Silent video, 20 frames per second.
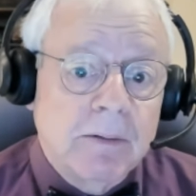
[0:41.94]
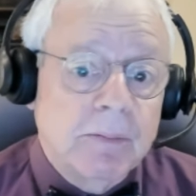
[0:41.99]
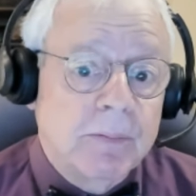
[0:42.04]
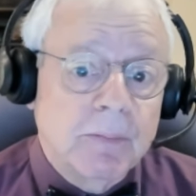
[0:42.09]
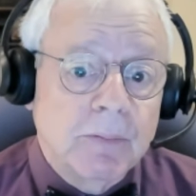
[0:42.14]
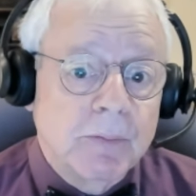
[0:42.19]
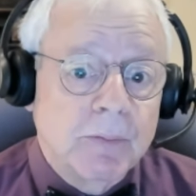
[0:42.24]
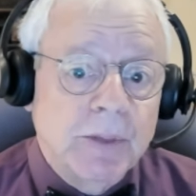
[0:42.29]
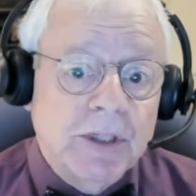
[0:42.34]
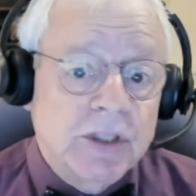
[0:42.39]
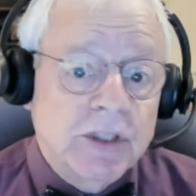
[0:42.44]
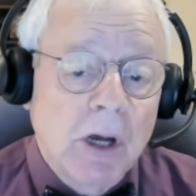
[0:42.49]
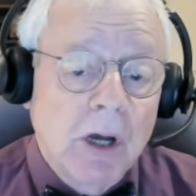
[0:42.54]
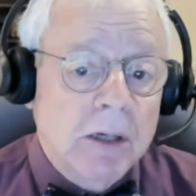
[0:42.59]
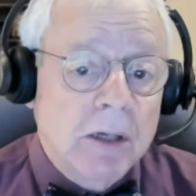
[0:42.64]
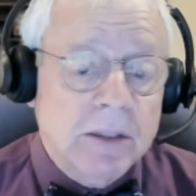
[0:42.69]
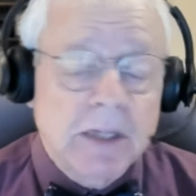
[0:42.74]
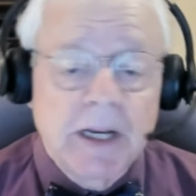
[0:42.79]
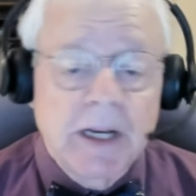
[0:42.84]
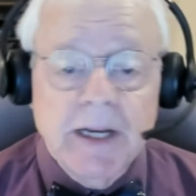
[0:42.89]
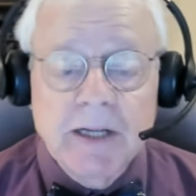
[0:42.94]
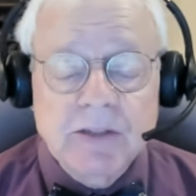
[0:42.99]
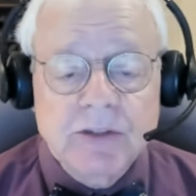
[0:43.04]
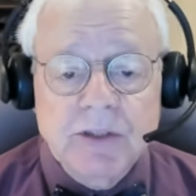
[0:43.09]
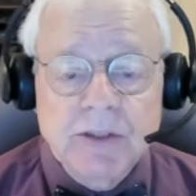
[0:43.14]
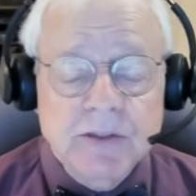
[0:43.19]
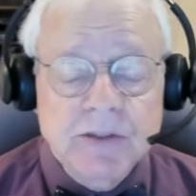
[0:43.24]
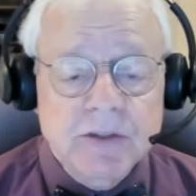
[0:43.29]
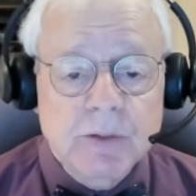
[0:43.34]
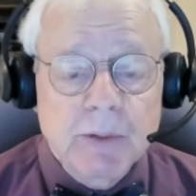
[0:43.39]
we talked. I
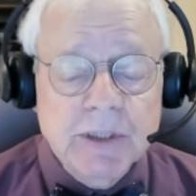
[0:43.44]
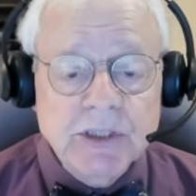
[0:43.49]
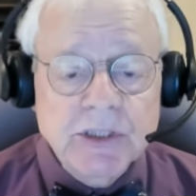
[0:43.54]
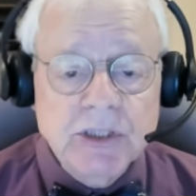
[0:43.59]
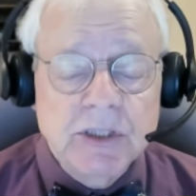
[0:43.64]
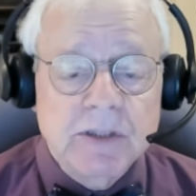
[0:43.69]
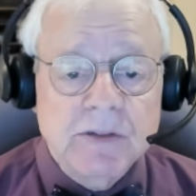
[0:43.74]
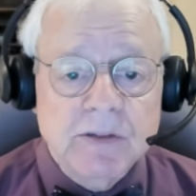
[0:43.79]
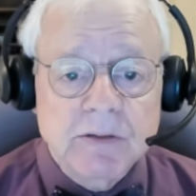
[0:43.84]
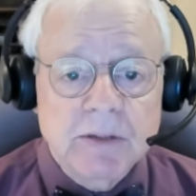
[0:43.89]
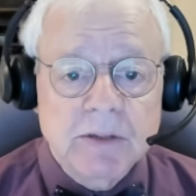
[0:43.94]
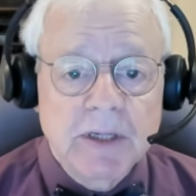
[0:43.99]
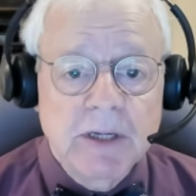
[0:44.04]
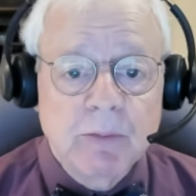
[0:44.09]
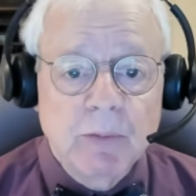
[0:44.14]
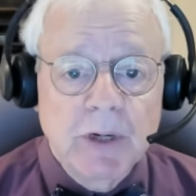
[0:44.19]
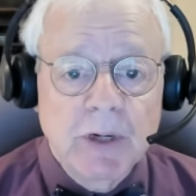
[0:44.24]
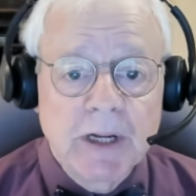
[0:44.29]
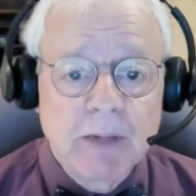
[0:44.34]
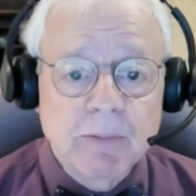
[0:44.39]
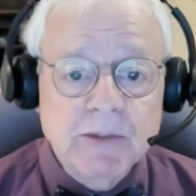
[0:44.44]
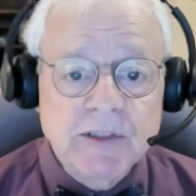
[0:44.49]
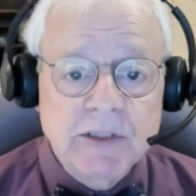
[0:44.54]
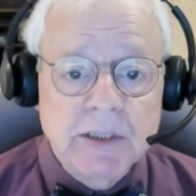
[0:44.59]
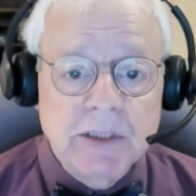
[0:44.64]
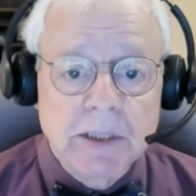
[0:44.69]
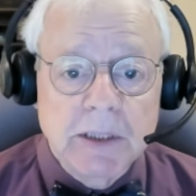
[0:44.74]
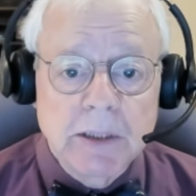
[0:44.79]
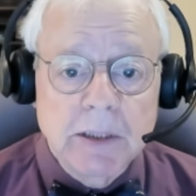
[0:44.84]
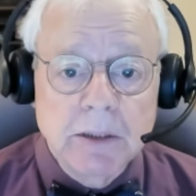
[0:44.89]
answered his questions, and when I was
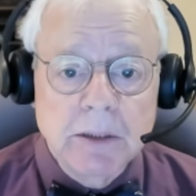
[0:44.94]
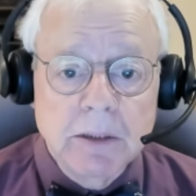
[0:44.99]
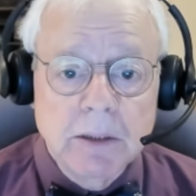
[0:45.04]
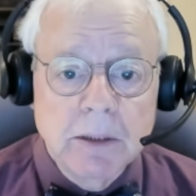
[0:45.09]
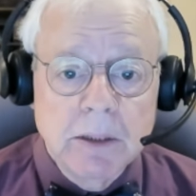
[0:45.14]
done,